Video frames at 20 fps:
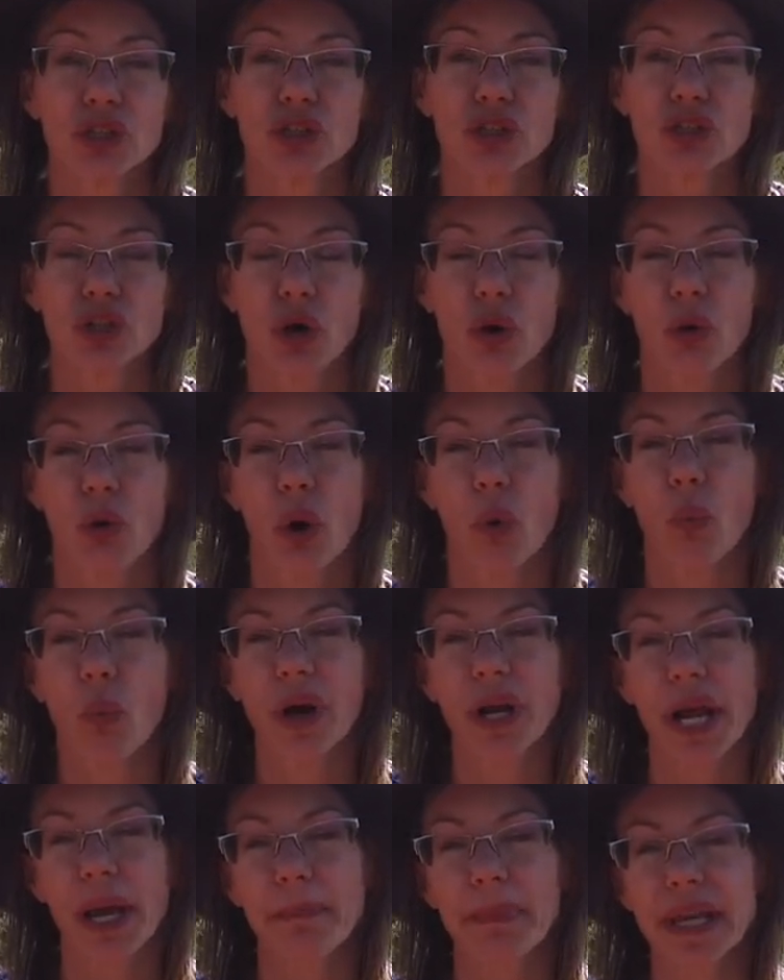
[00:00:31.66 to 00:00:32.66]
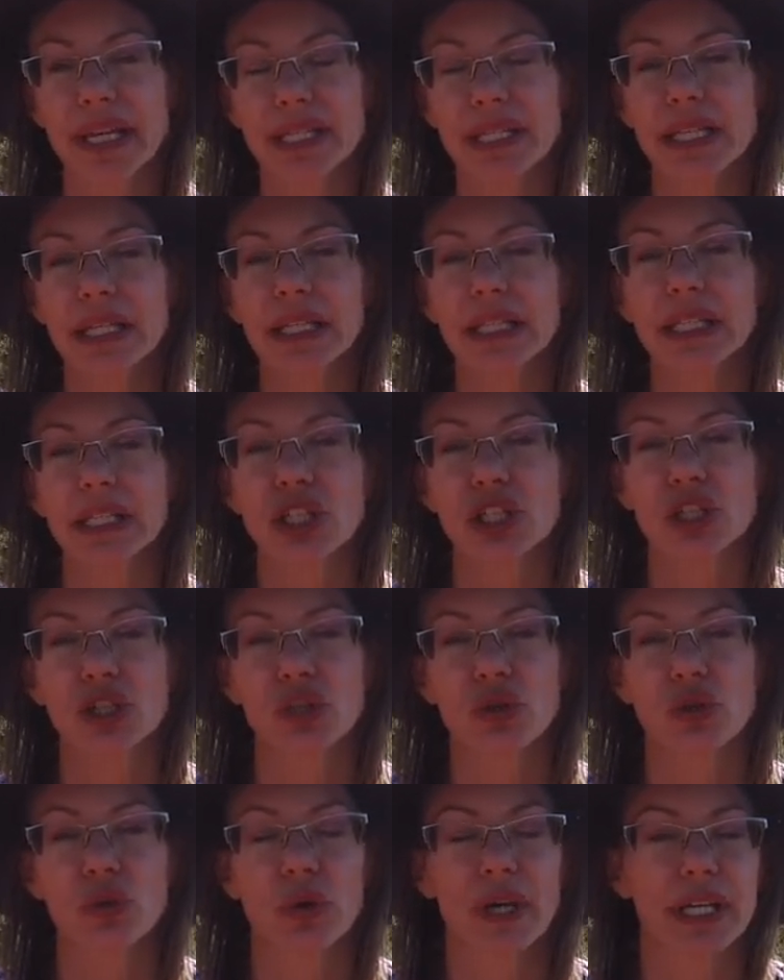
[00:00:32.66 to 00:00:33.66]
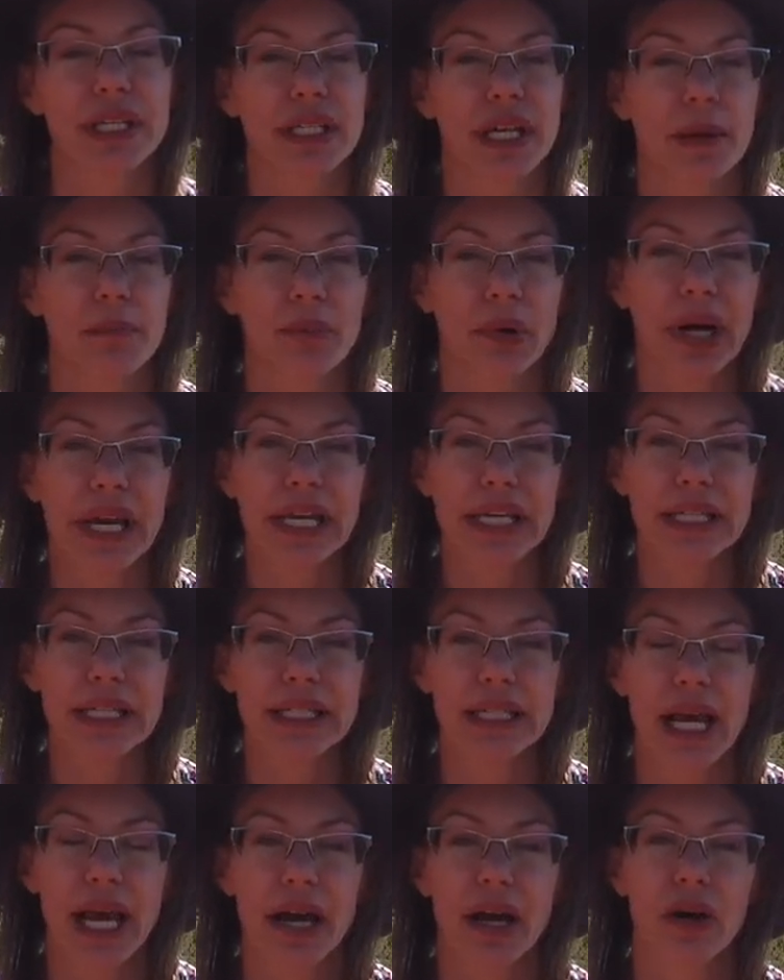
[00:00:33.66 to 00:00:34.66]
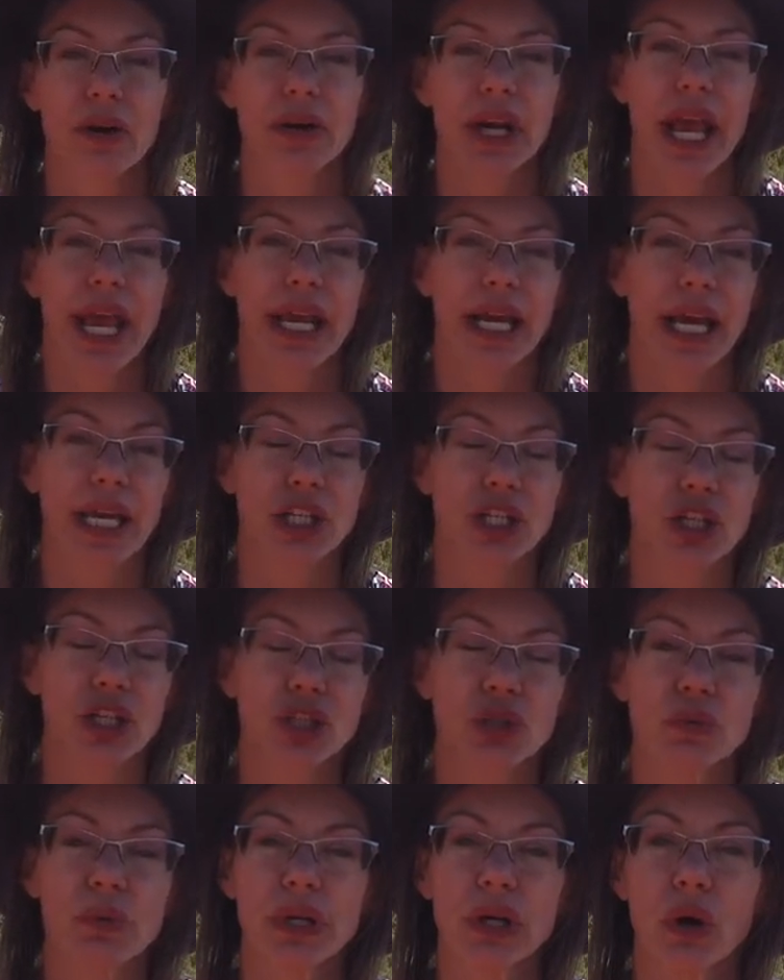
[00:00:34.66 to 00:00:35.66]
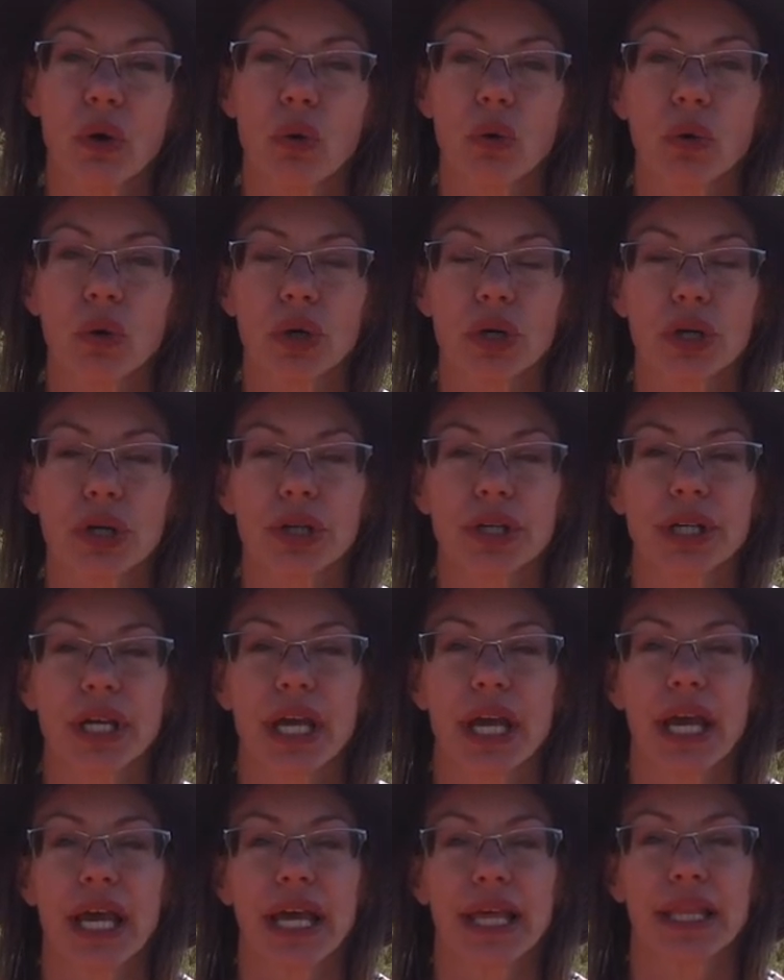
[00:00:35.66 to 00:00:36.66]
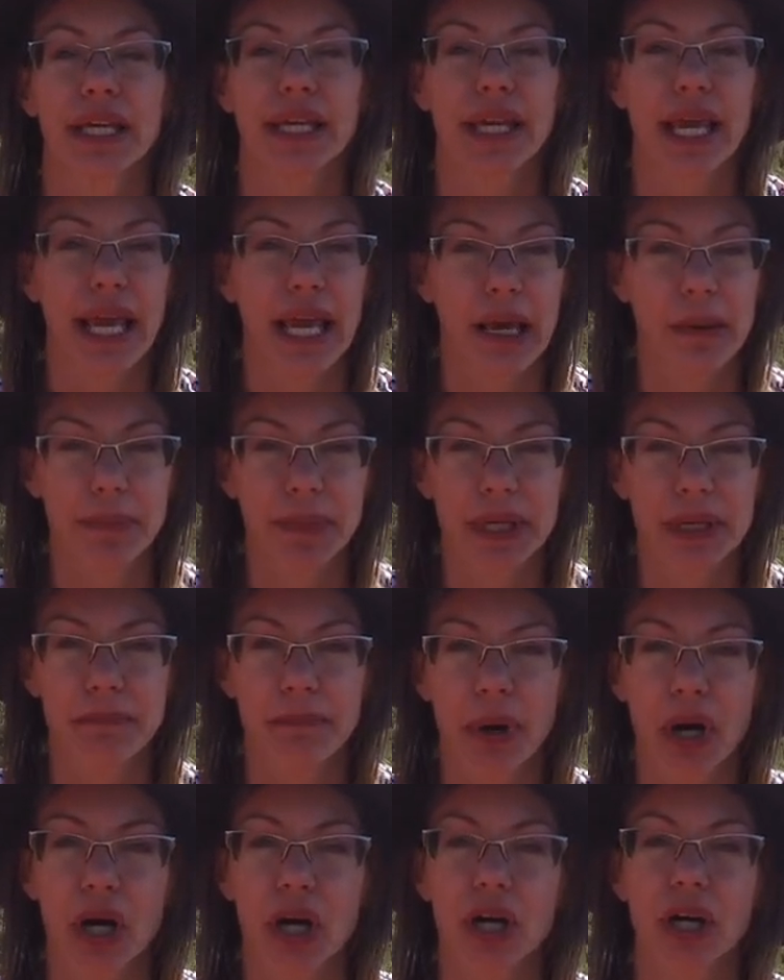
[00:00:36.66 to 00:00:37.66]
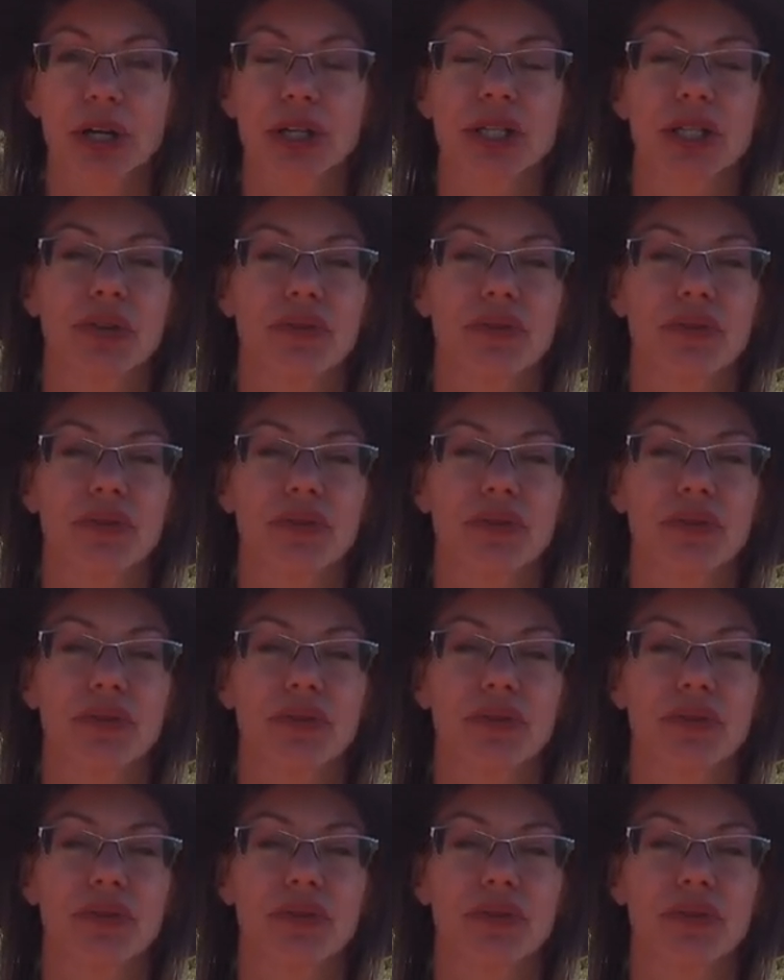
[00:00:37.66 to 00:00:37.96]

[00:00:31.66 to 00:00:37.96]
So what I basically do is I break it down and I just record the camping part,